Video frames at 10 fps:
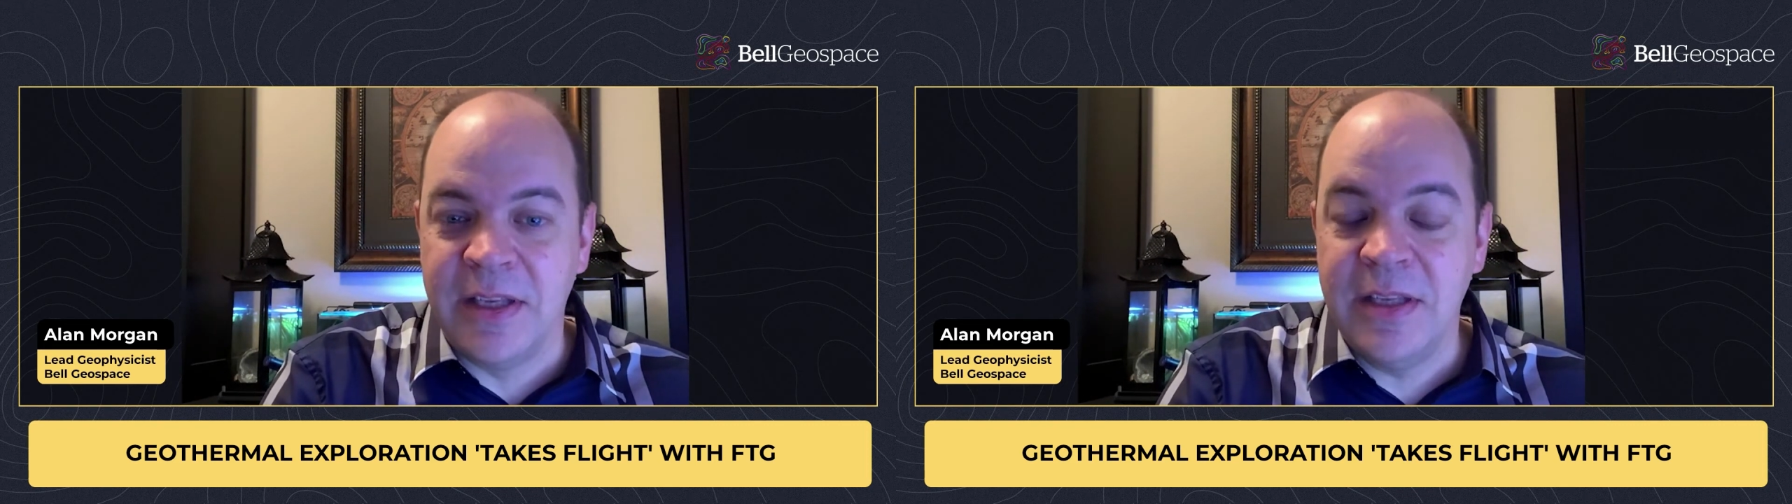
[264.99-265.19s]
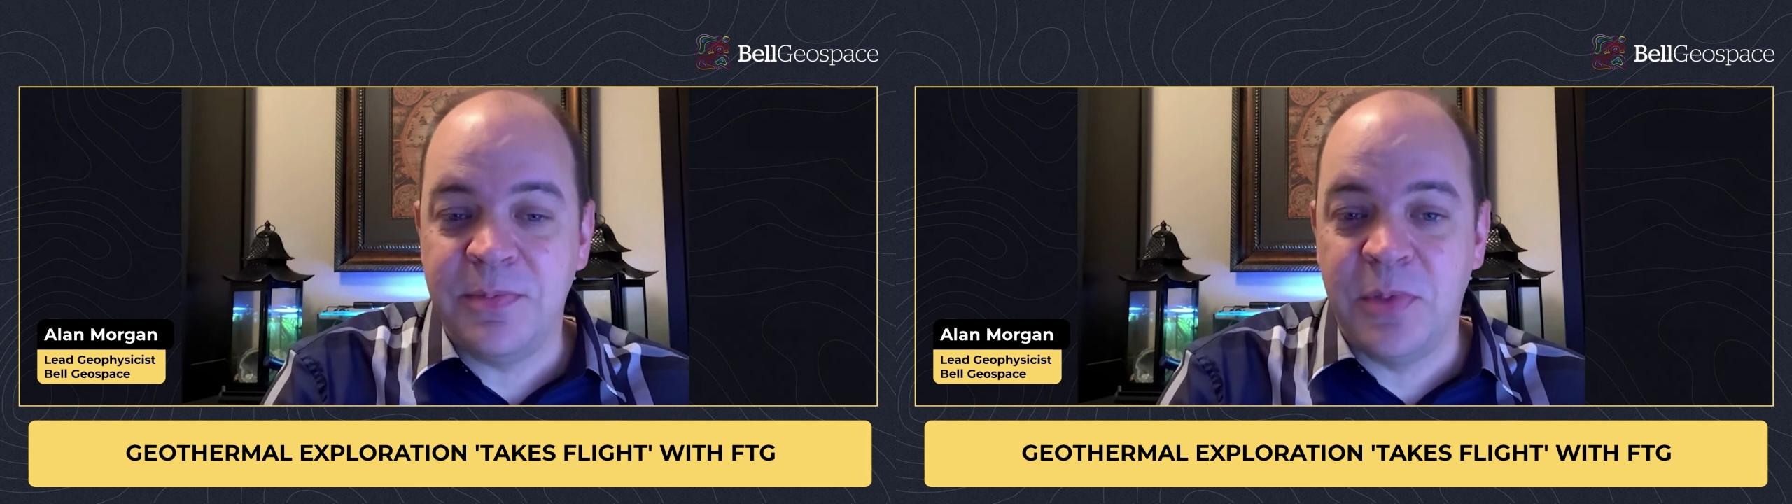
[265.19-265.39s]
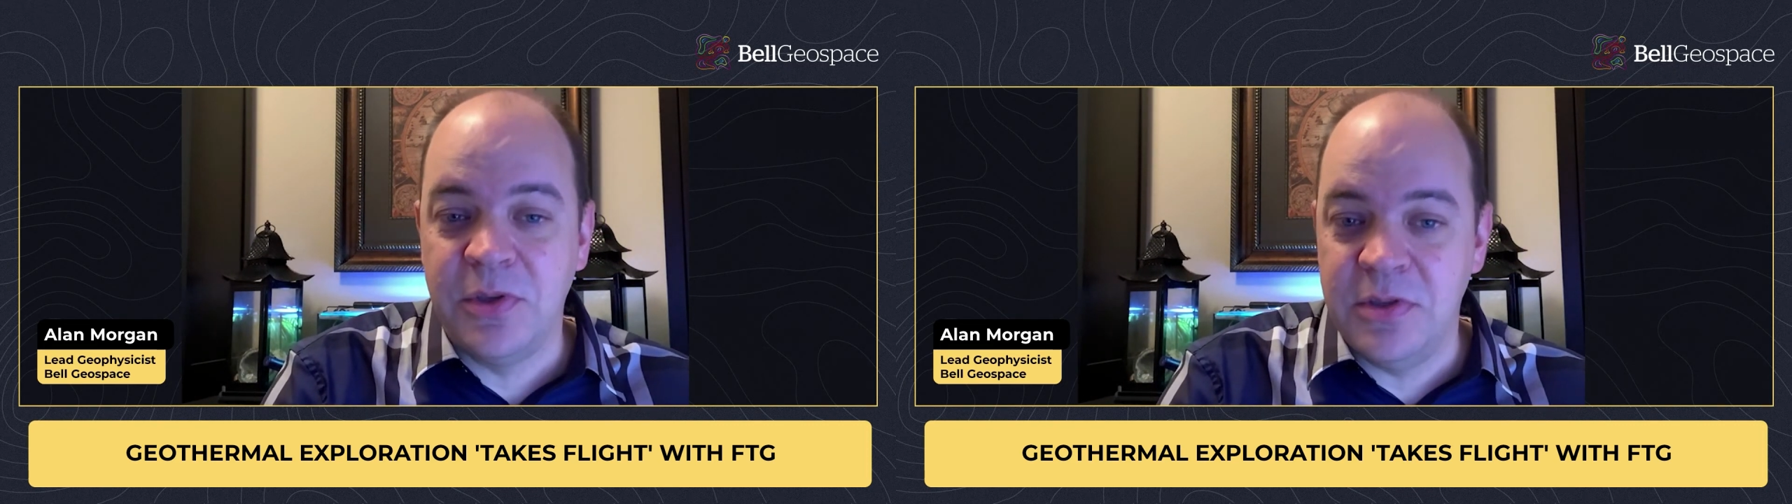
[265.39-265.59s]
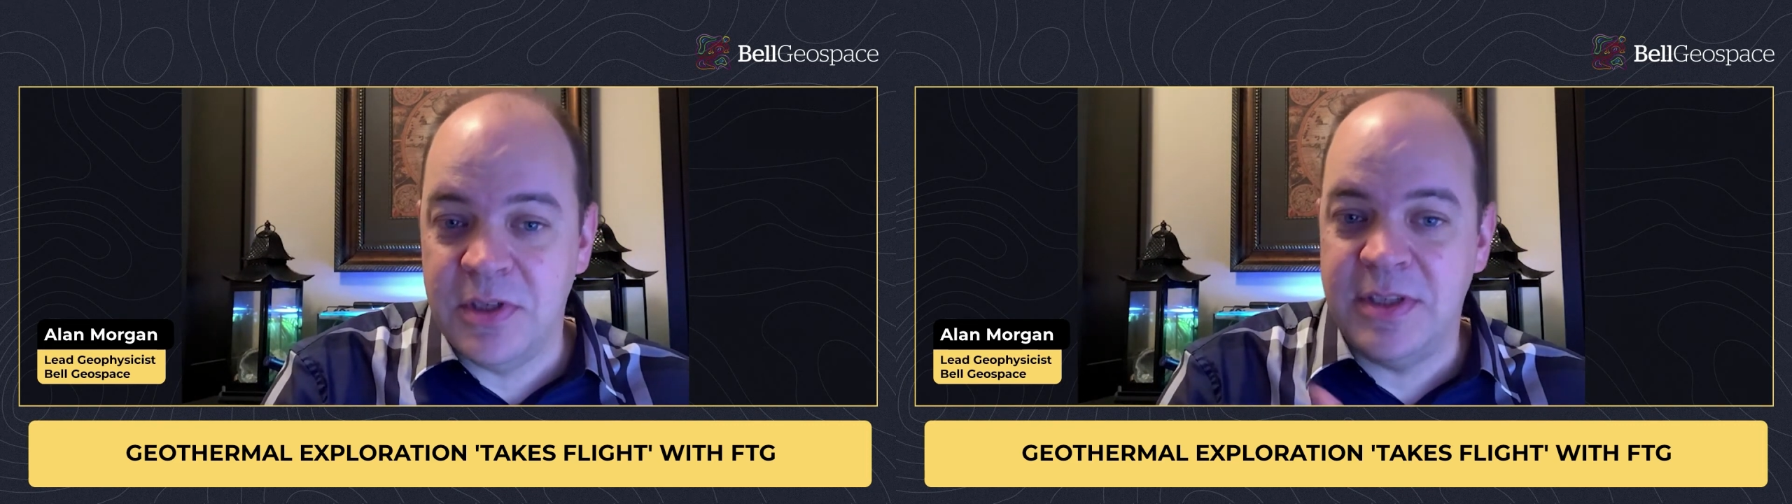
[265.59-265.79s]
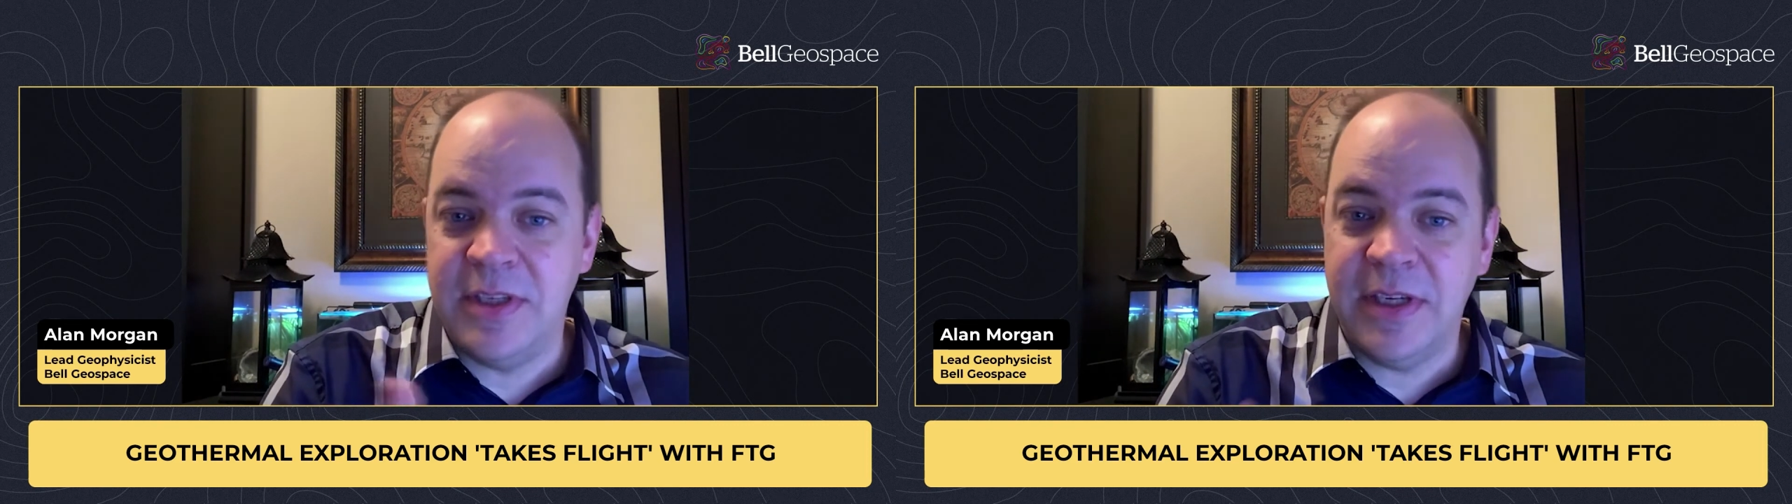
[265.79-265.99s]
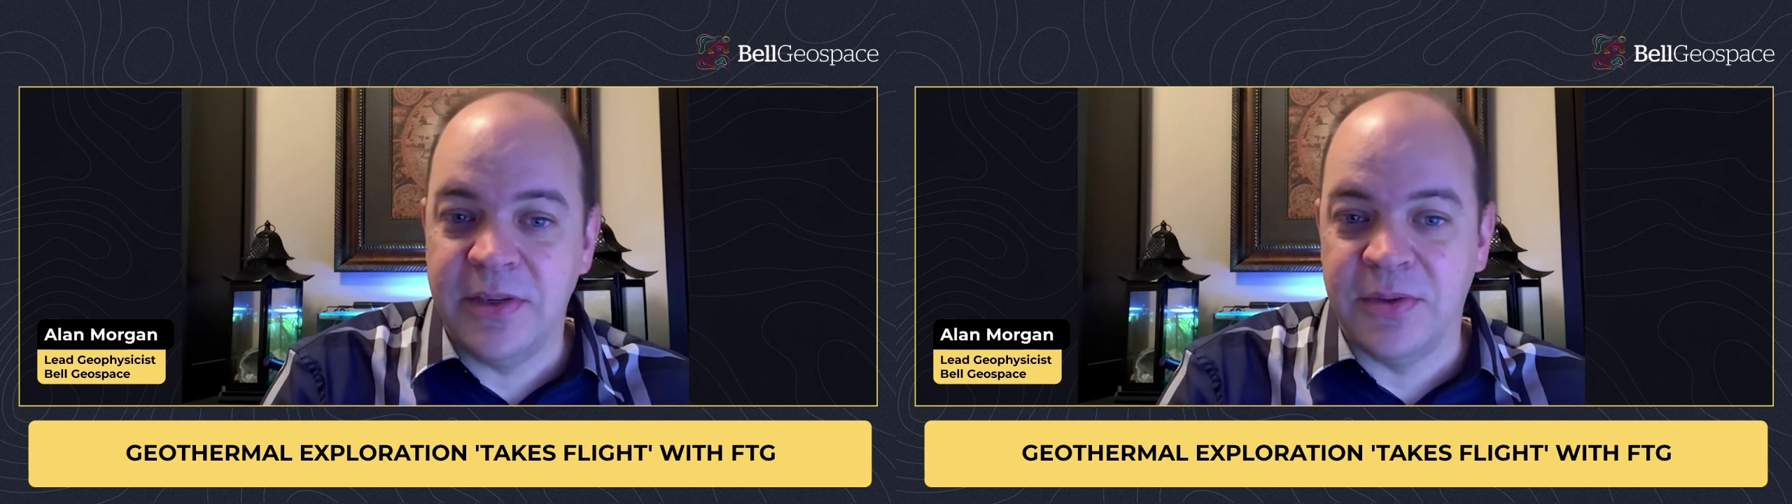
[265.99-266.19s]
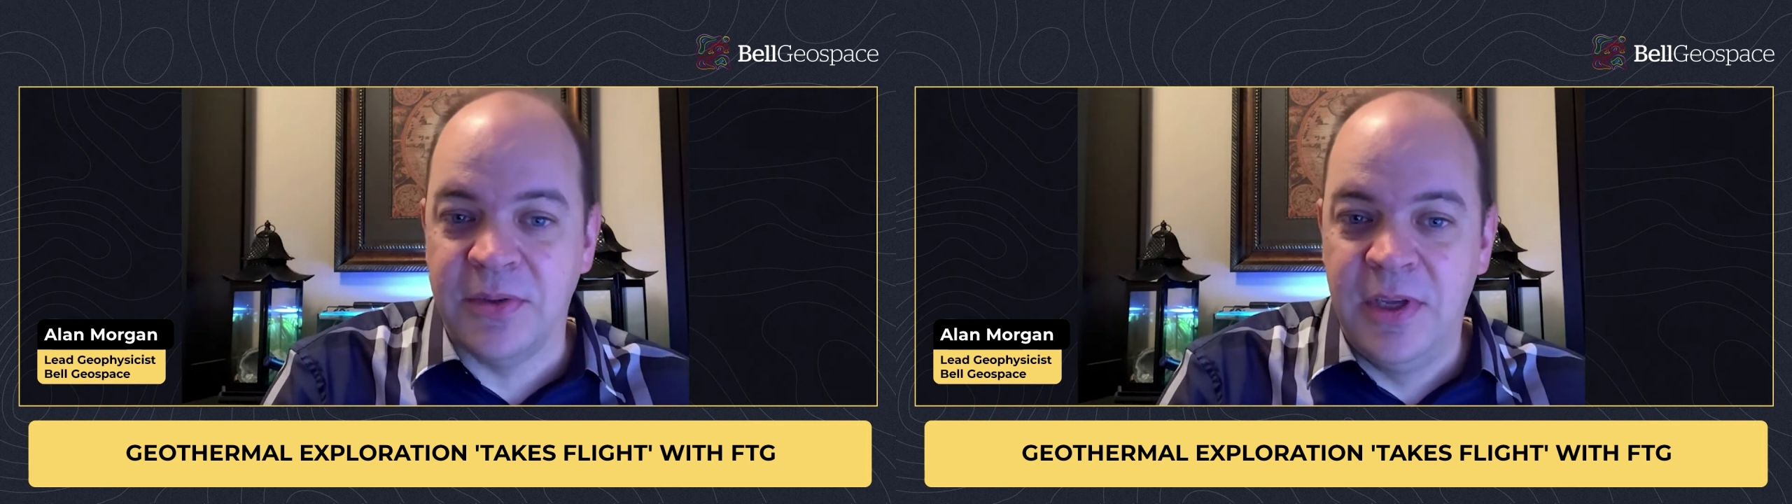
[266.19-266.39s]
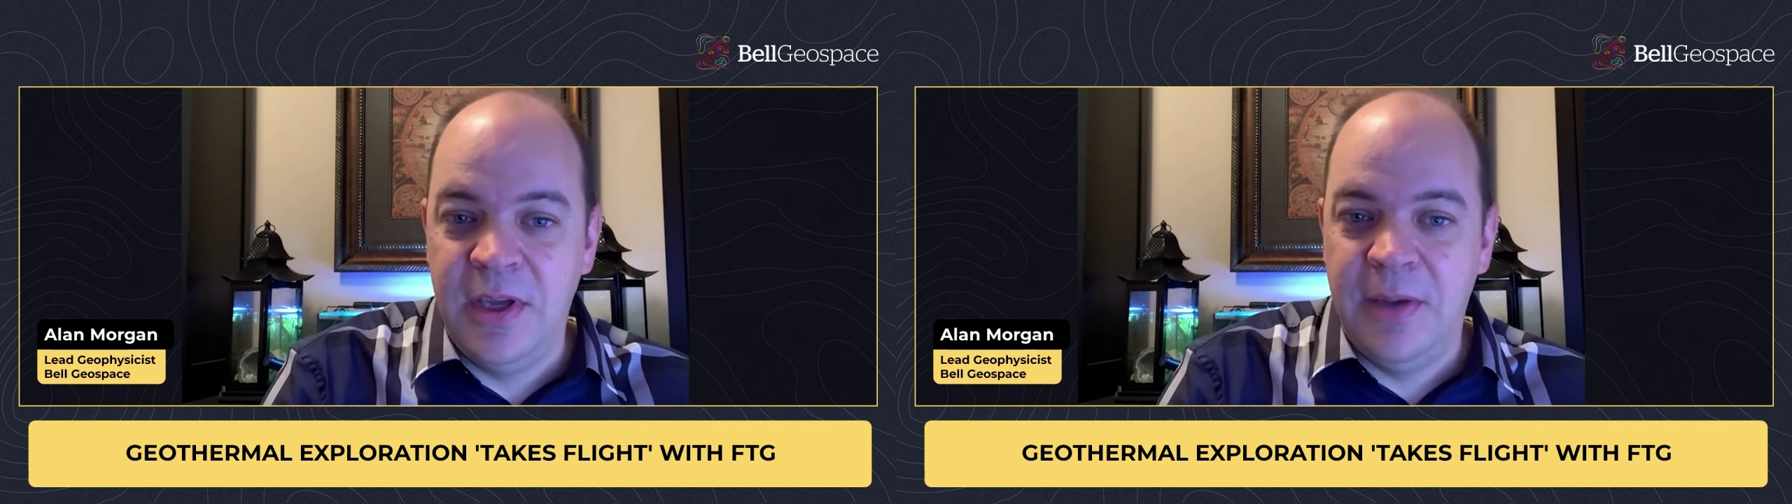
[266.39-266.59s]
And this produced a signal